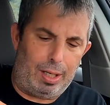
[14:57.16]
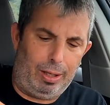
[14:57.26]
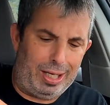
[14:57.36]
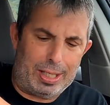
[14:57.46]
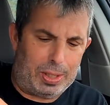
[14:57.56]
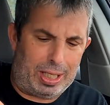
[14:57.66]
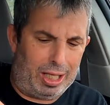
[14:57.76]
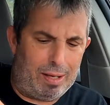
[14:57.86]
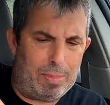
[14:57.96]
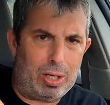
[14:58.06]
Like I said,
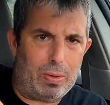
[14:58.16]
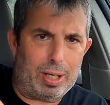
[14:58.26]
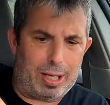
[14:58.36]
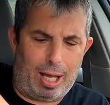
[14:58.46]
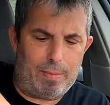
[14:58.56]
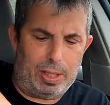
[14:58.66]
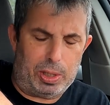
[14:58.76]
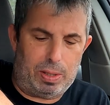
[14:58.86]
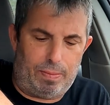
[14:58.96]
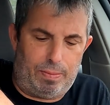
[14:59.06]
let me know in the
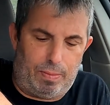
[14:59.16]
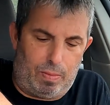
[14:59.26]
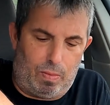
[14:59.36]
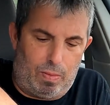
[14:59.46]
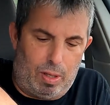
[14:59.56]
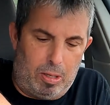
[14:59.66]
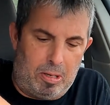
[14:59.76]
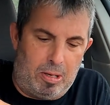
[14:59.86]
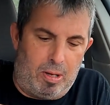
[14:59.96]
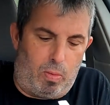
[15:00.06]
comments.
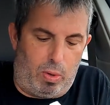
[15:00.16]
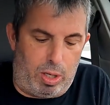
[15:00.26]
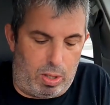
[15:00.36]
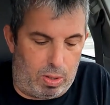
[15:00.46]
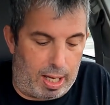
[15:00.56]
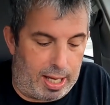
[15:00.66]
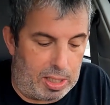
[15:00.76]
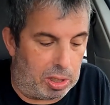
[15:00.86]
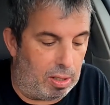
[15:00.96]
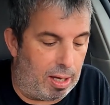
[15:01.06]
Where do you
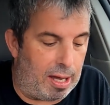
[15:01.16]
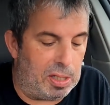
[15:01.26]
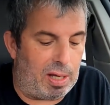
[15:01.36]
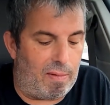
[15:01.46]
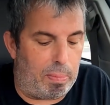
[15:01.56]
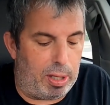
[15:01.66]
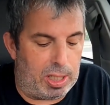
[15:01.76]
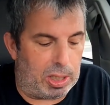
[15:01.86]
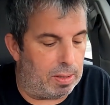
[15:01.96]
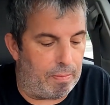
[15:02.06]
guys, do you guys have a
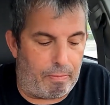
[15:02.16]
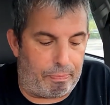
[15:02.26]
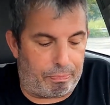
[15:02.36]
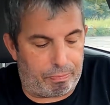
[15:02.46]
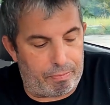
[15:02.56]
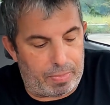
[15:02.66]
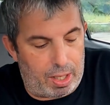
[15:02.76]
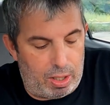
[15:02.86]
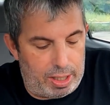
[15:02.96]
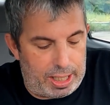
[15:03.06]
place
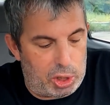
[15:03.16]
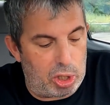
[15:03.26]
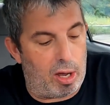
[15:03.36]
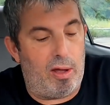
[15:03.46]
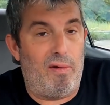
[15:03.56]
that's your